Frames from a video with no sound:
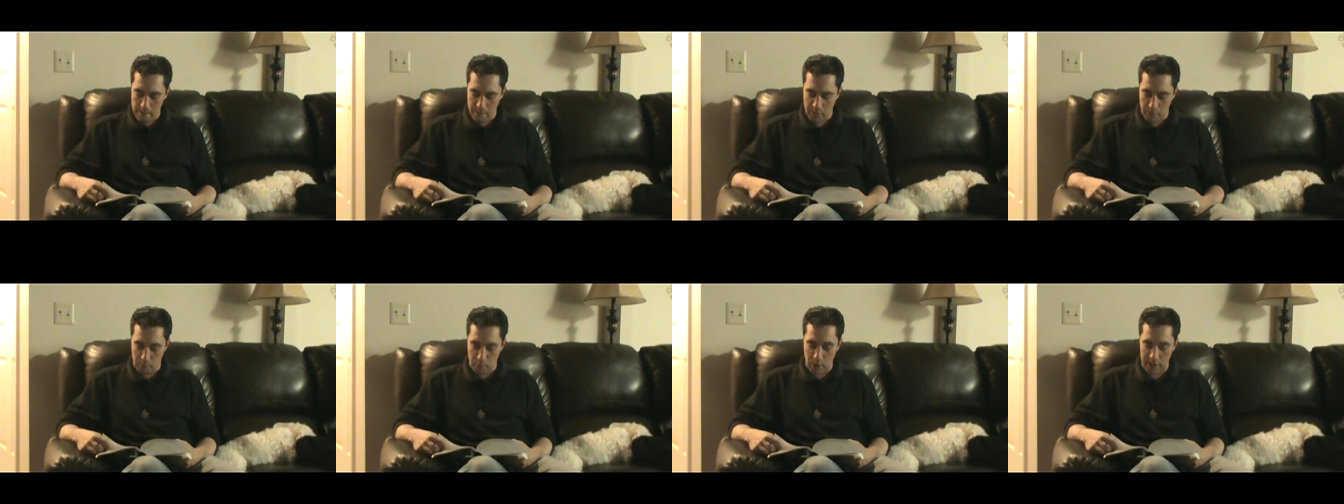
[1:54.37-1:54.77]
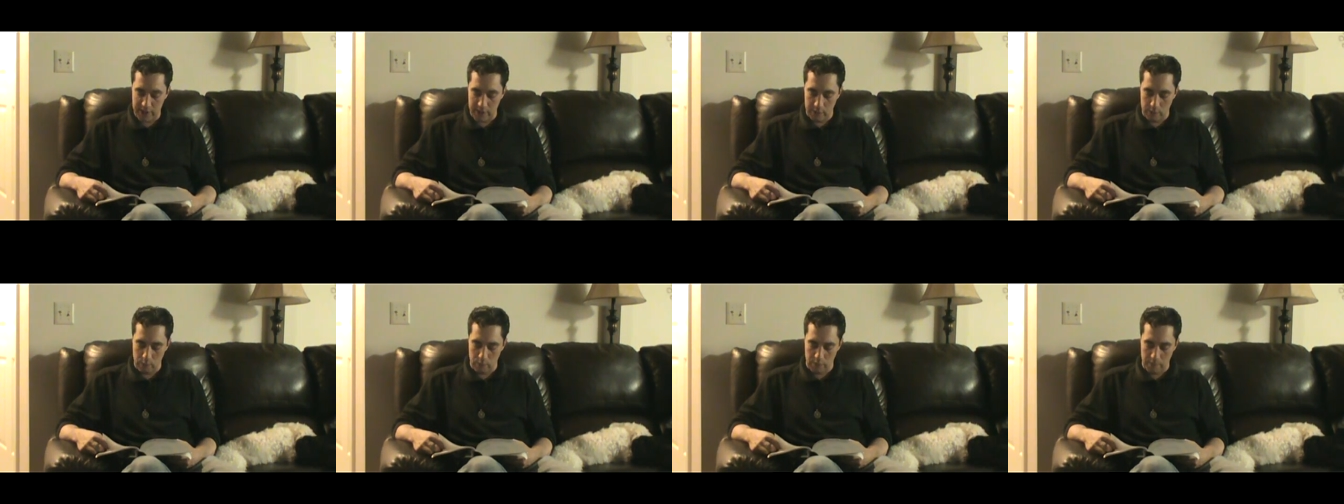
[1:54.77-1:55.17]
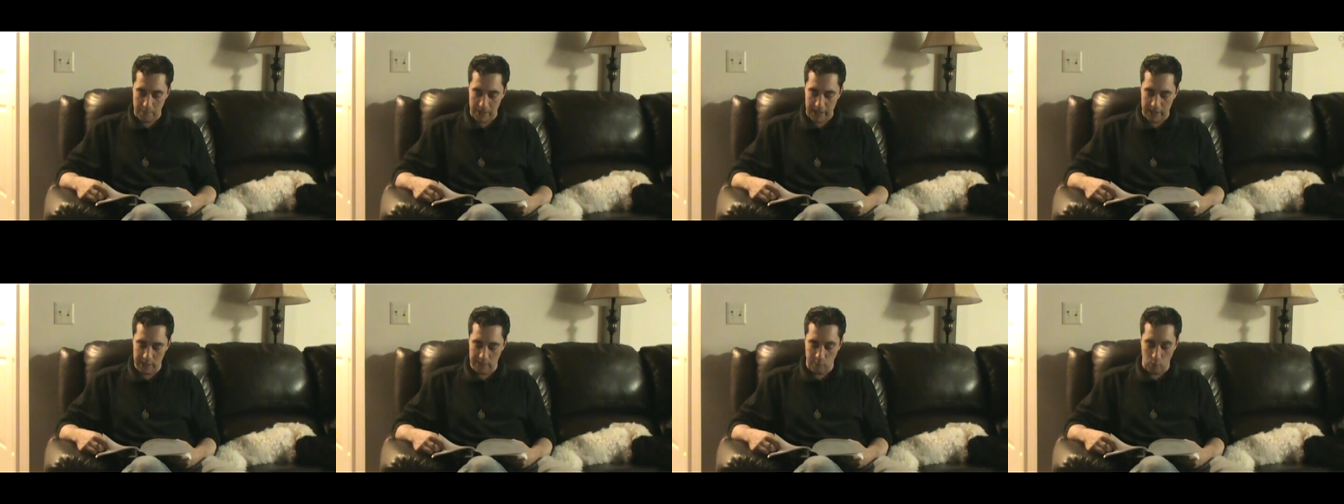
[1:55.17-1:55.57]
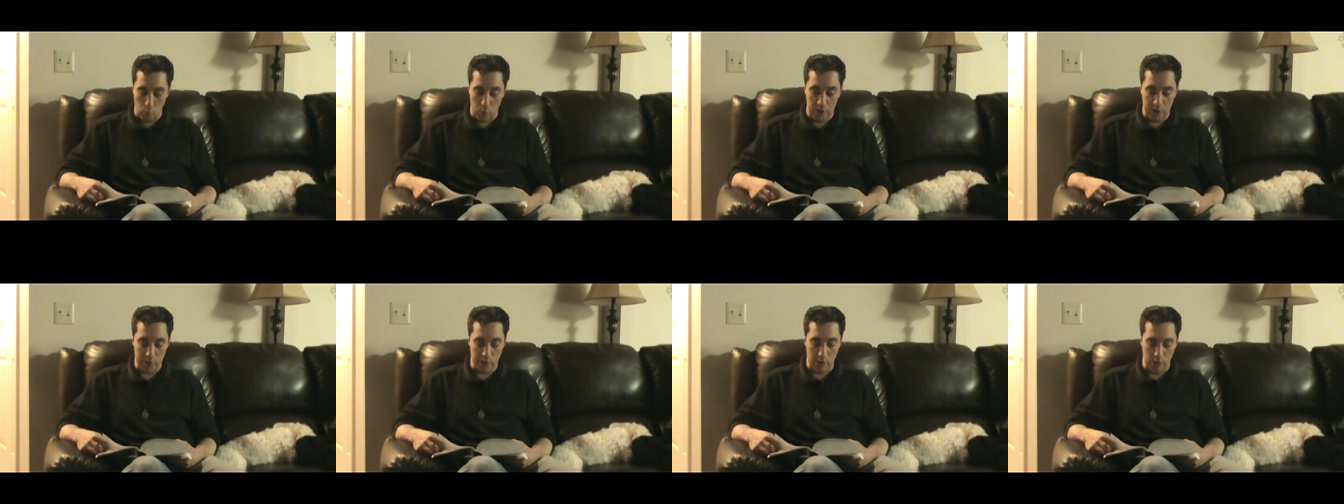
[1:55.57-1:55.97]
The present remains of a
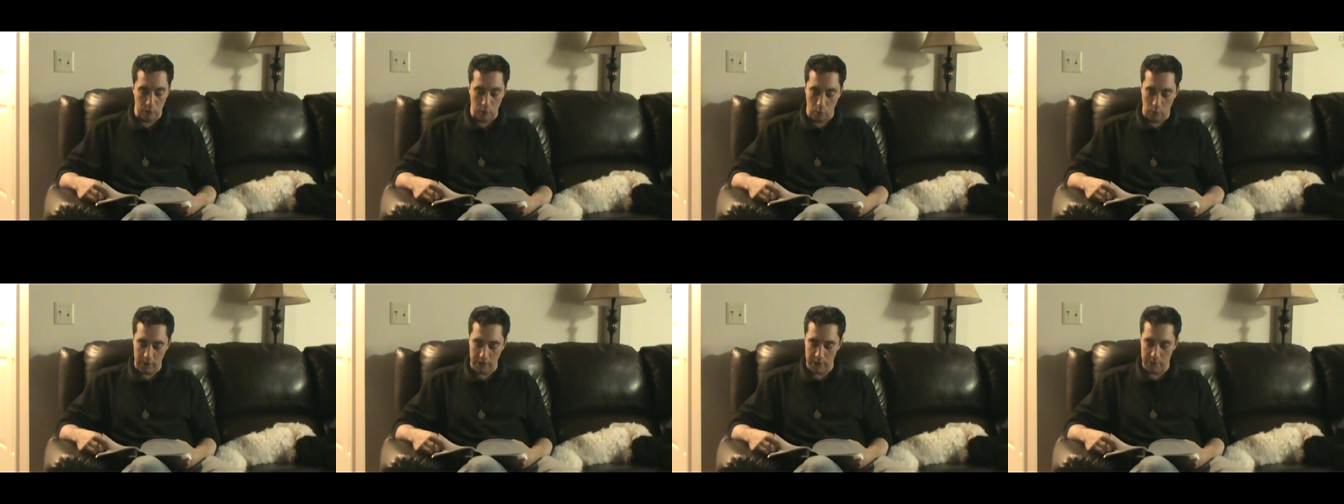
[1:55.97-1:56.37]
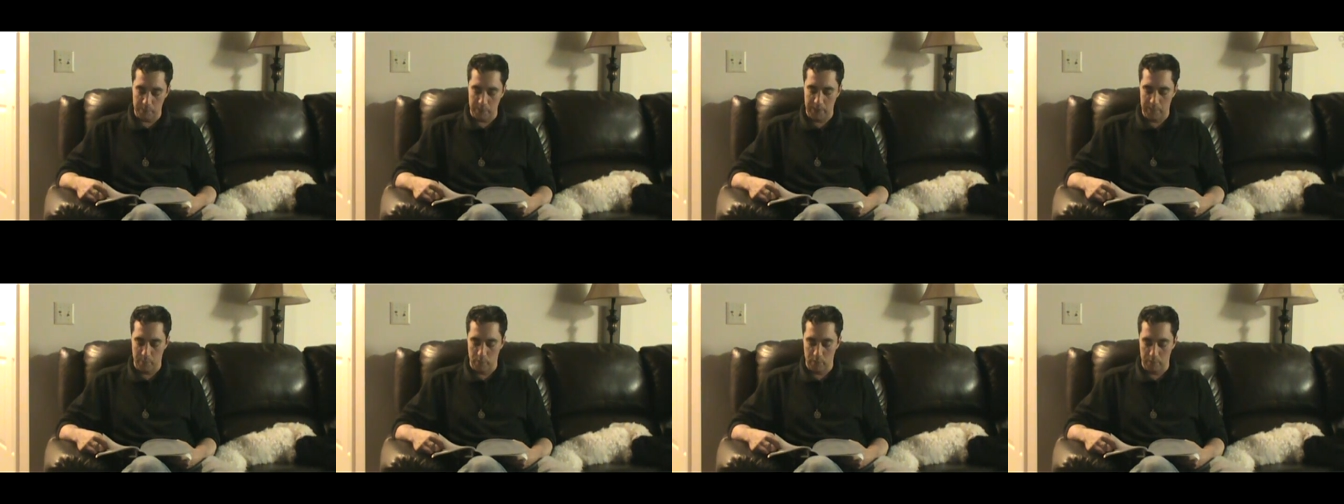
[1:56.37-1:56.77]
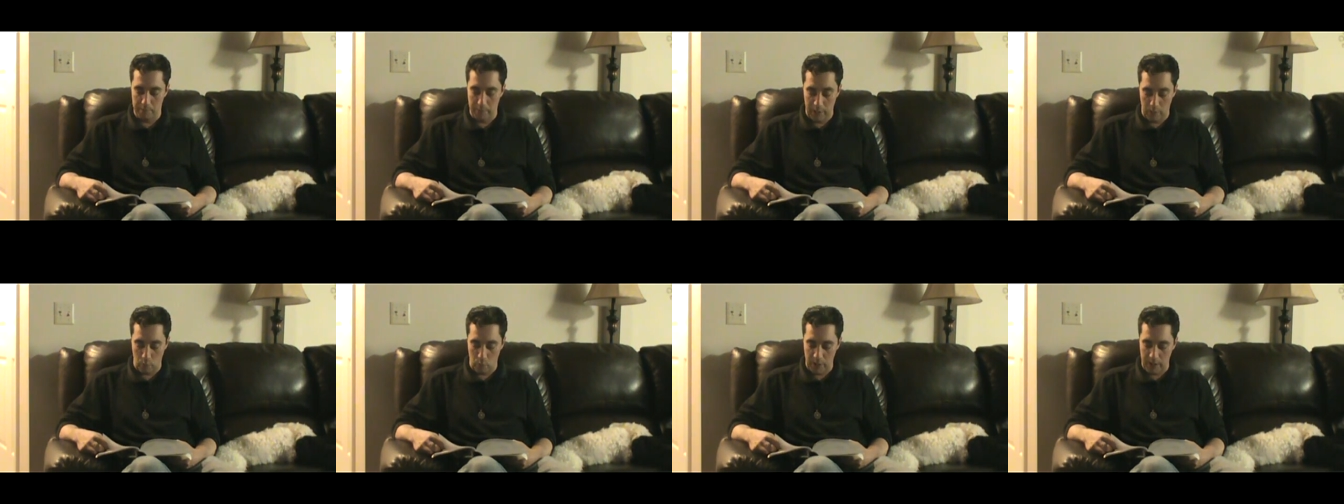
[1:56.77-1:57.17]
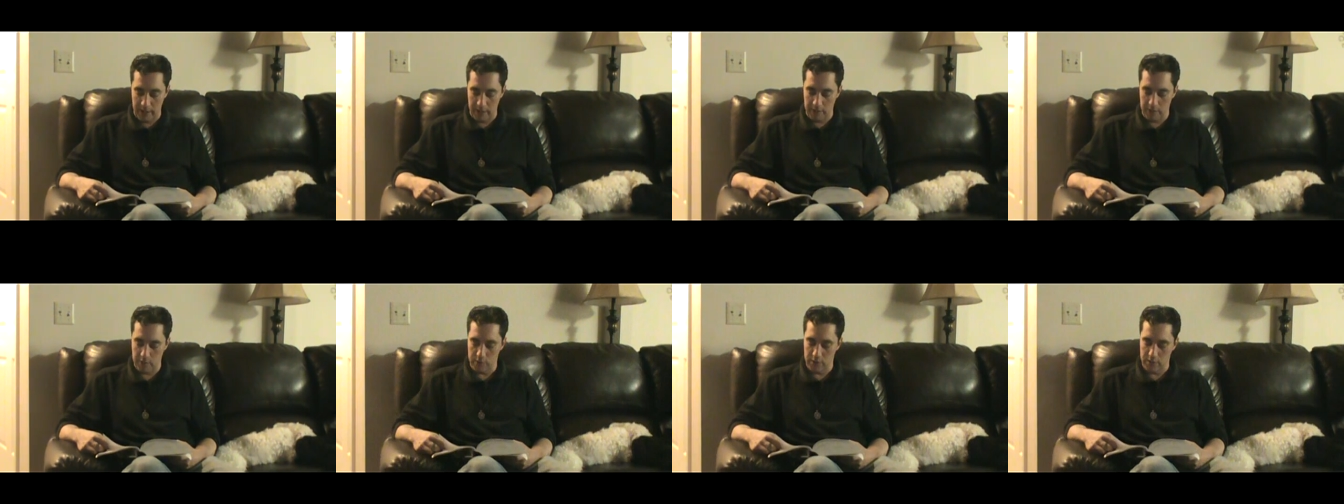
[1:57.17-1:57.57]
once glorious people bear
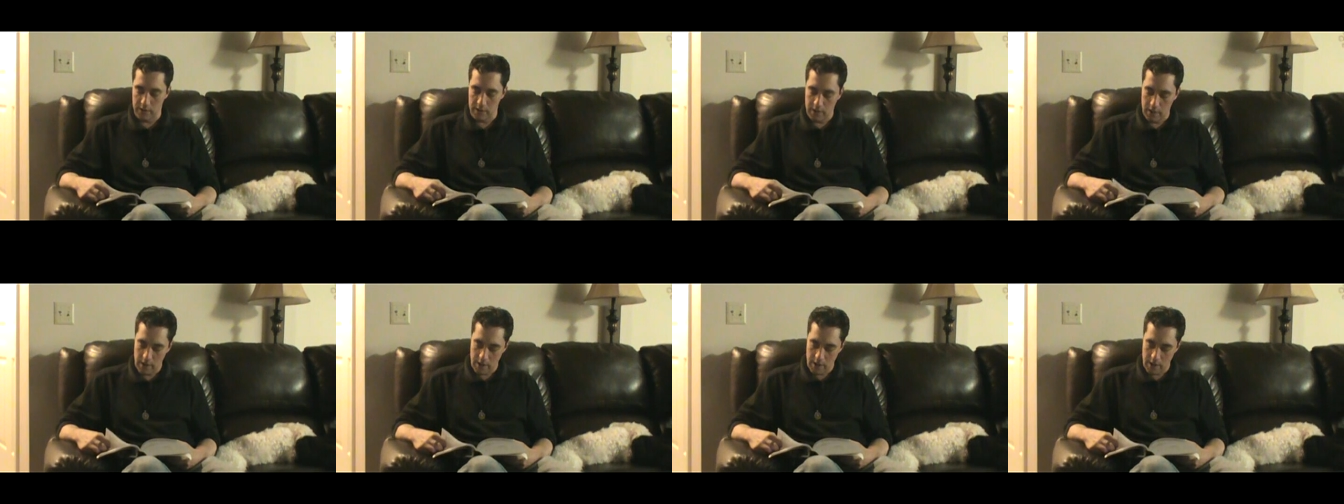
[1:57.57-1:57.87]
witness.